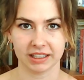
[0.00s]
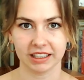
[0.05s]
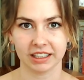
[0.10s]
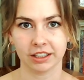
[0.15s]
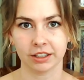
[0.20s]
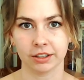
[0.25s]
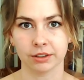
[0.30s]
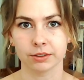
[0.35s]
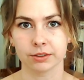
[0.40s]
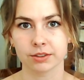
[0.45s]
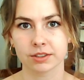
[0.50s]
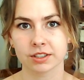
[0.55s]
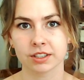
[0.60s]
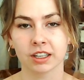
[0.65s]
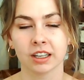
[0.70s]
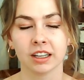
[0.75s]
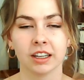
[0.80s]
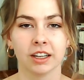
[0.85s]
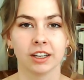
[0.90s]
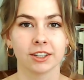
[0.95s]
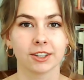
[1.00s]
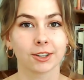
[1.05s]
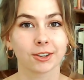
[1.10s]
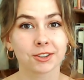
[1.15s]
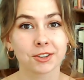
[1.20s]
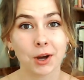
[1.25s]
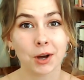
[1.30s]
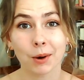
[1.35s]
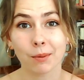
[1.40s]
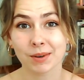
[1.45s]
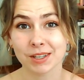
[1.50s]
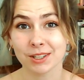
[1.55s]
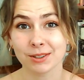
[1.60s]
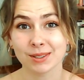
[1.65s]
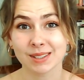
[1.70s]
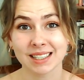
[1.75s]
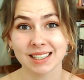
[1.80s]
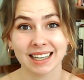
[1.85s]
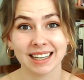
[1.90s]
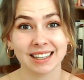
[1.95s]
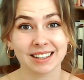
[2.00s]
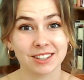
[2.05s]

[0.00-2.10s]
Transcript: used. You'll know it when you see it.